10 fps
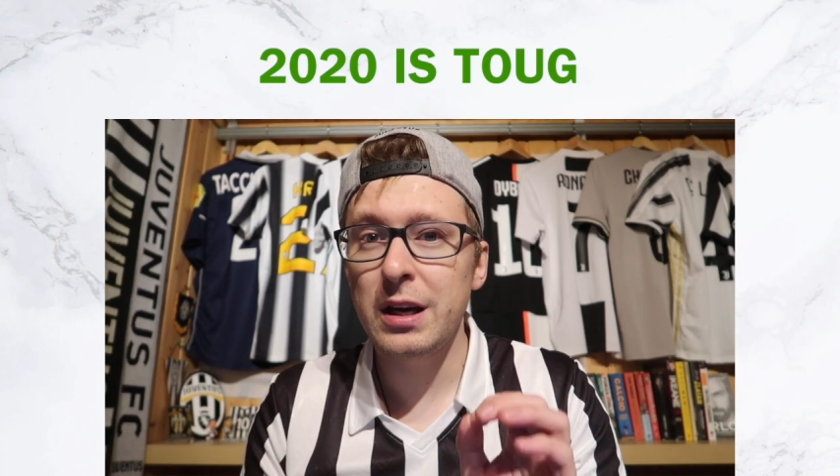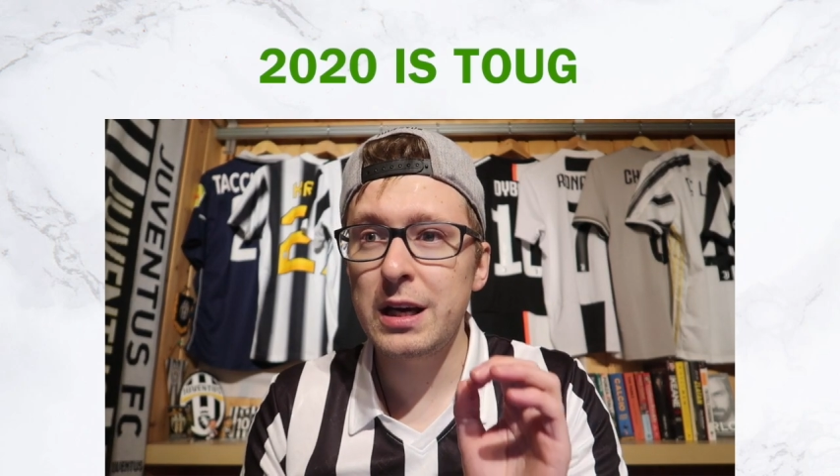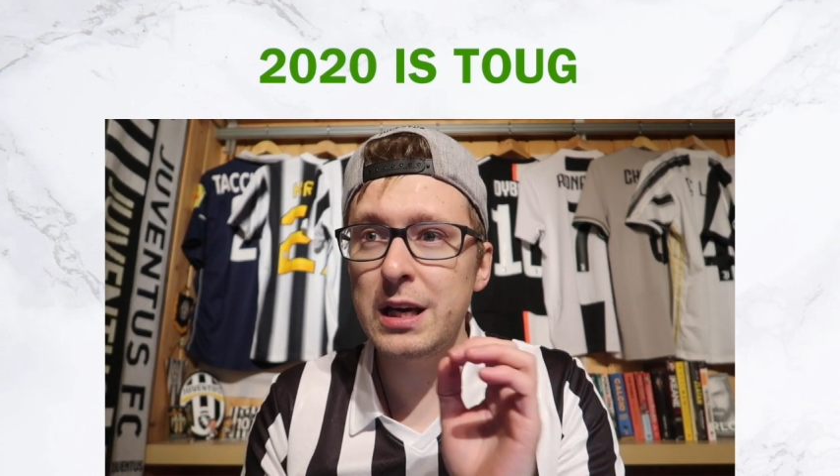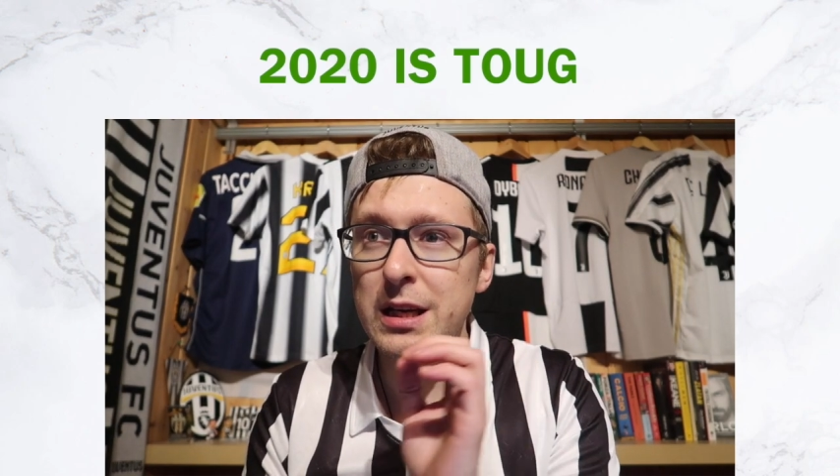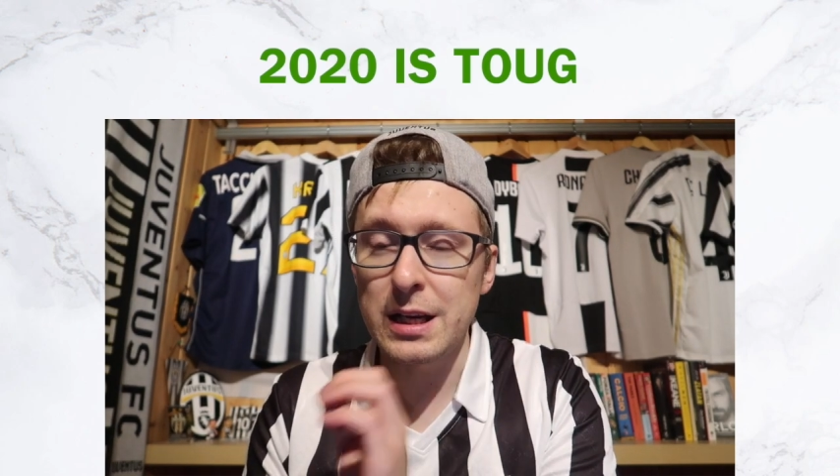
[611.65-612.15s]

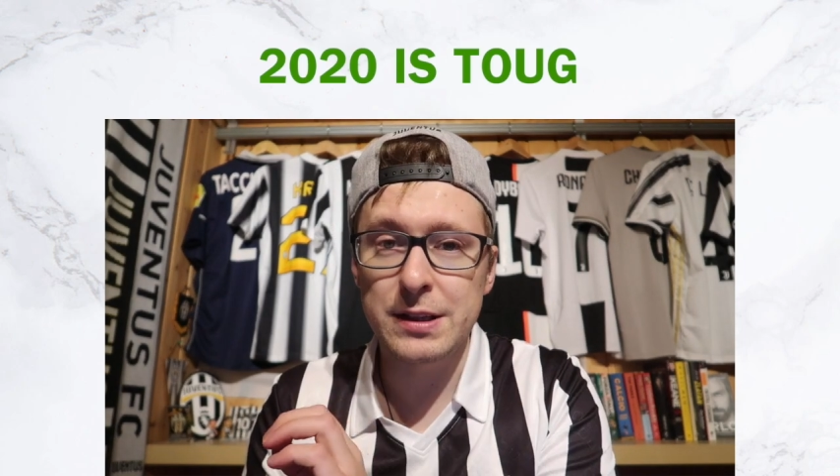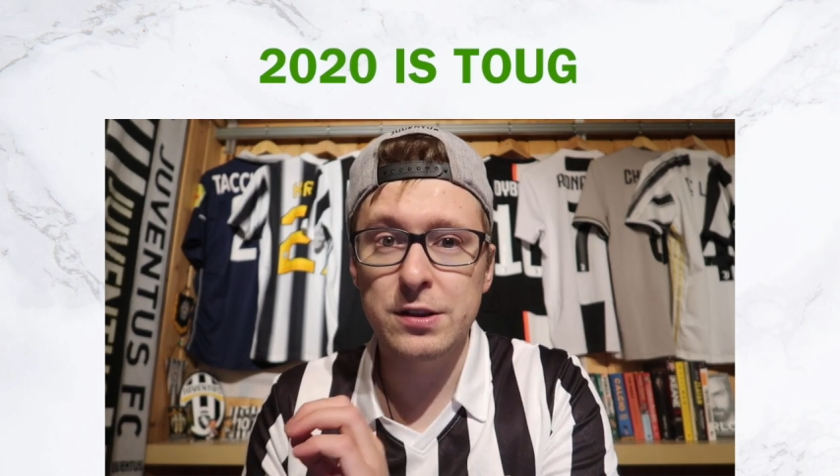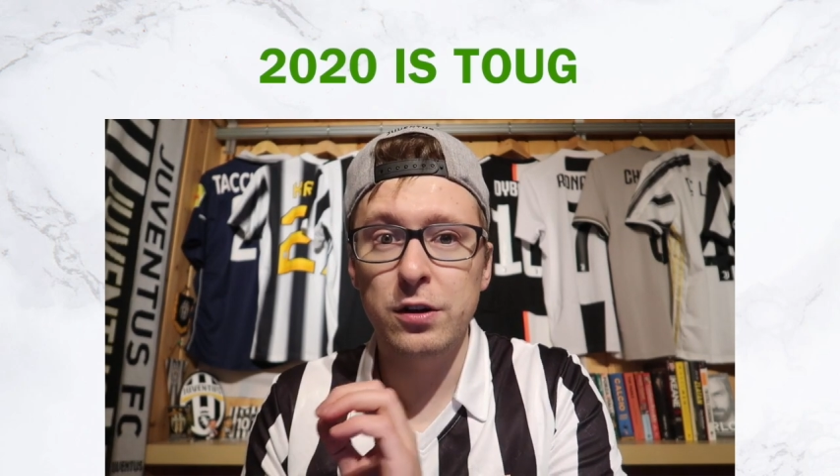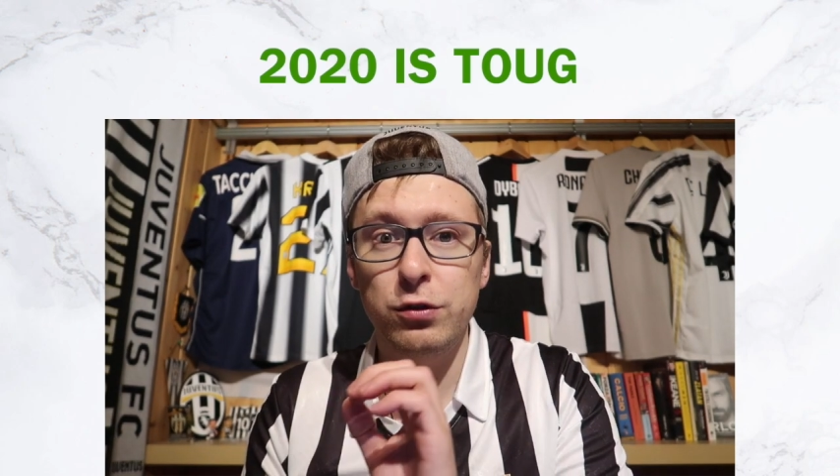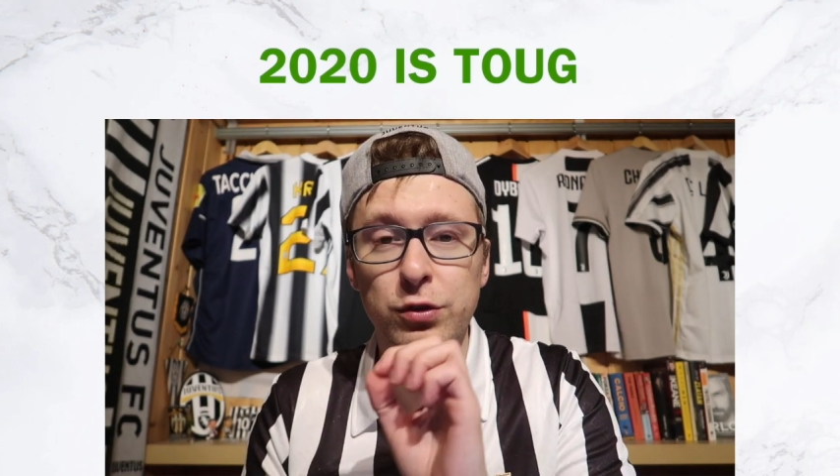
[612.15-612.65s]
He
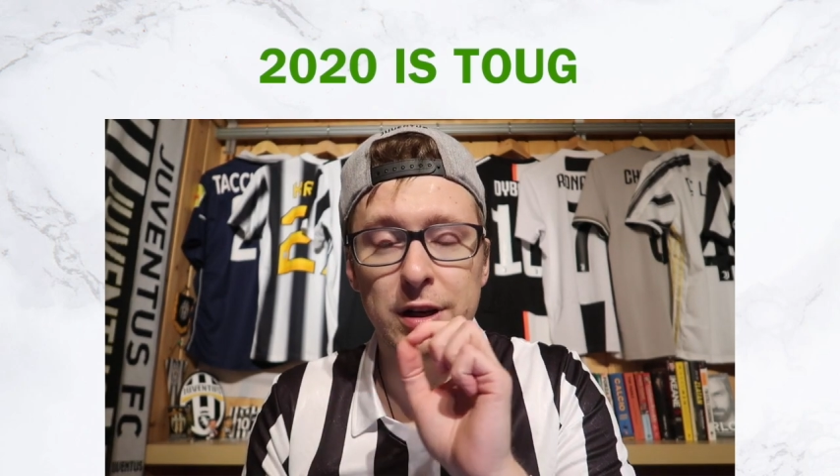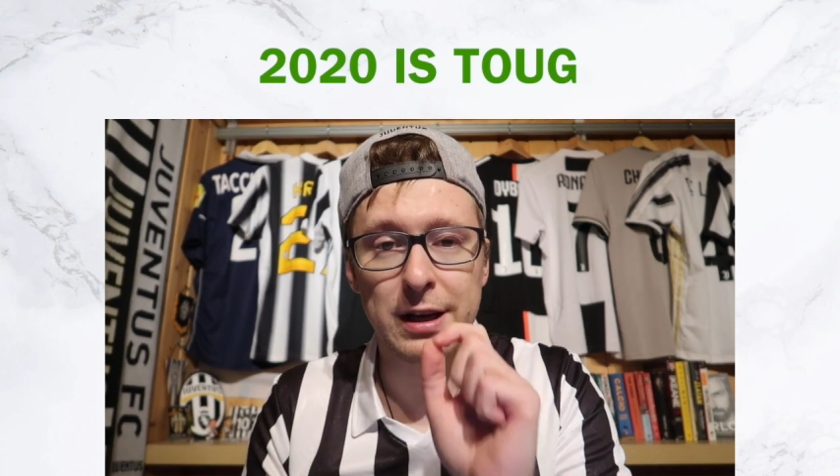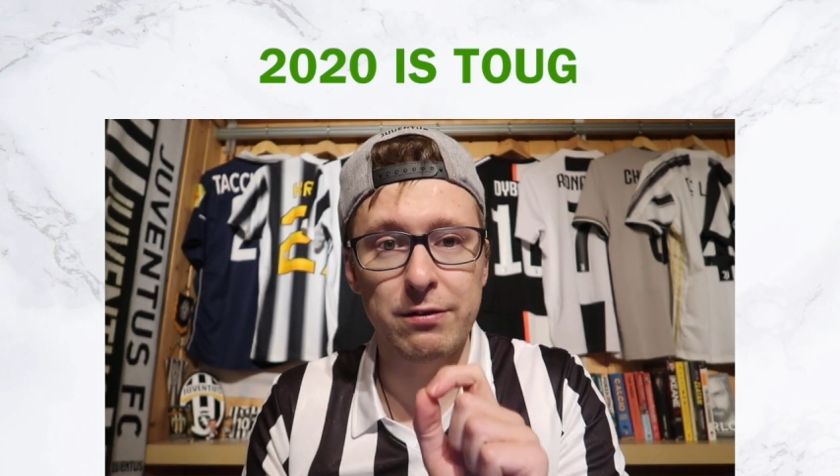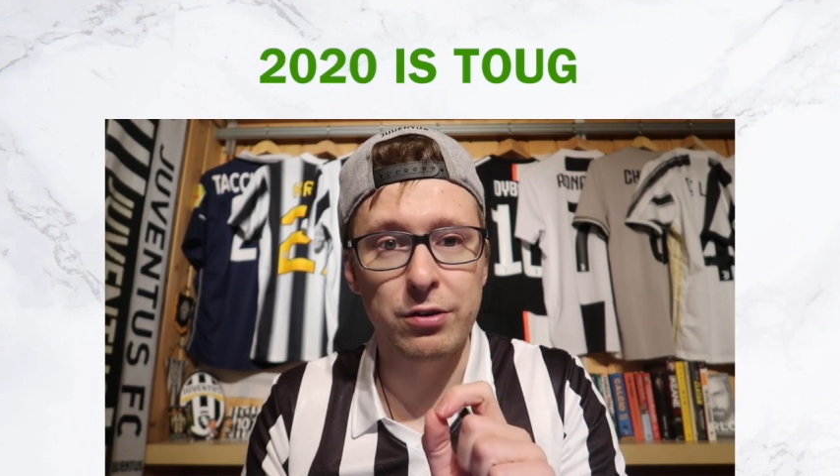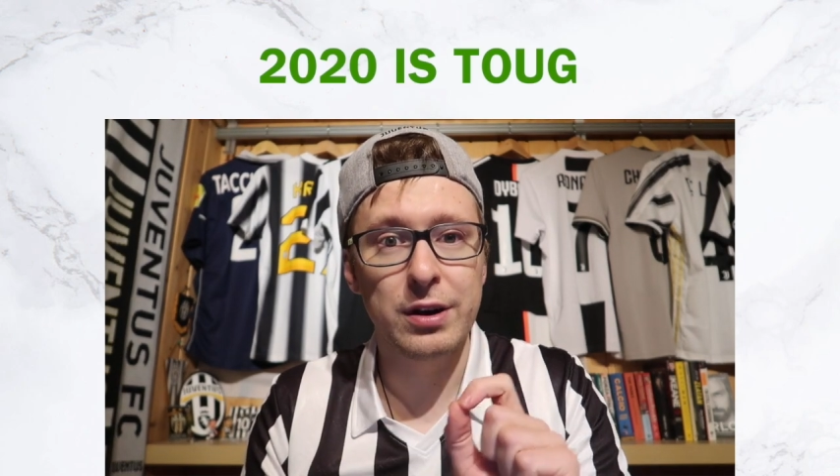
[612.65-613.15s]
needs to
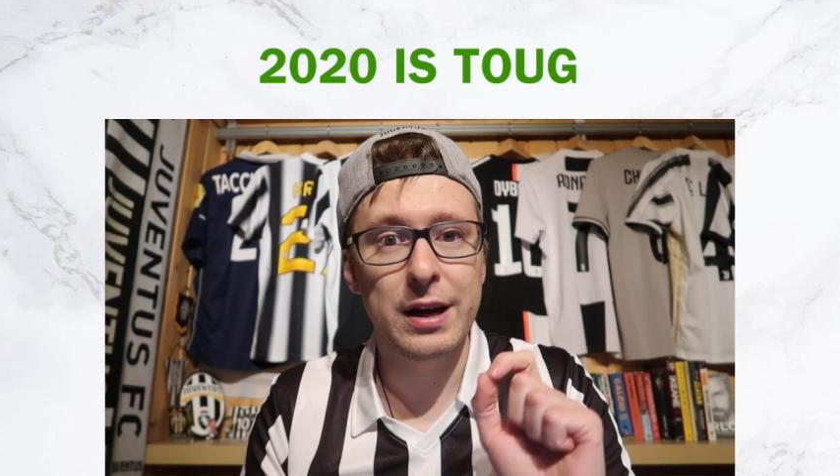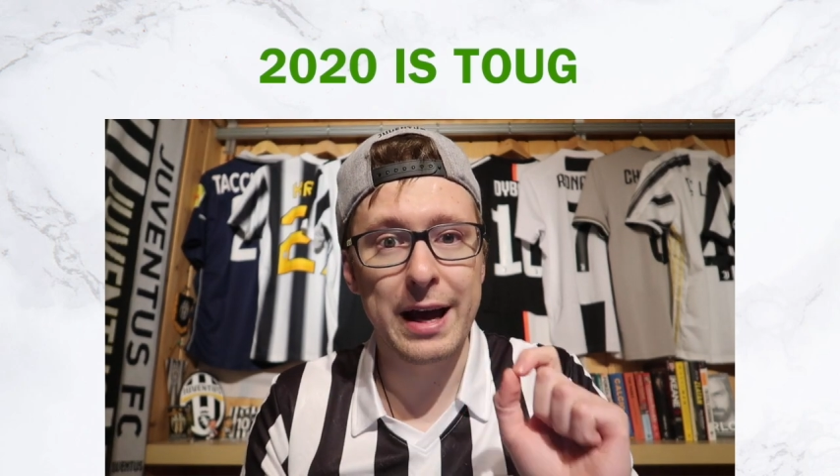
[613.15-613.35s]
deliver